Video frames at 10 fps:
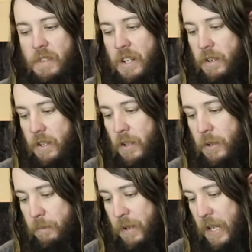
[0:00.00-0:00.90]

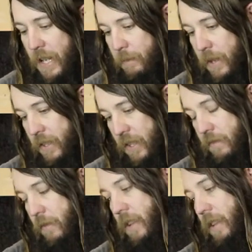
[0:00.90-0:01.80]
low carb beer that I
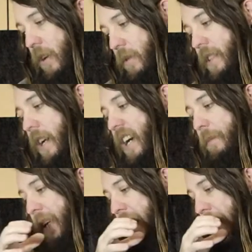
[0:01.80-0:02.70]
find, lowest
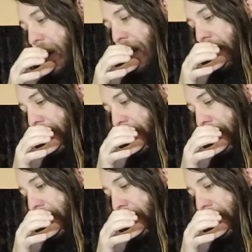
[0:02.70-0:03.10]
carb count.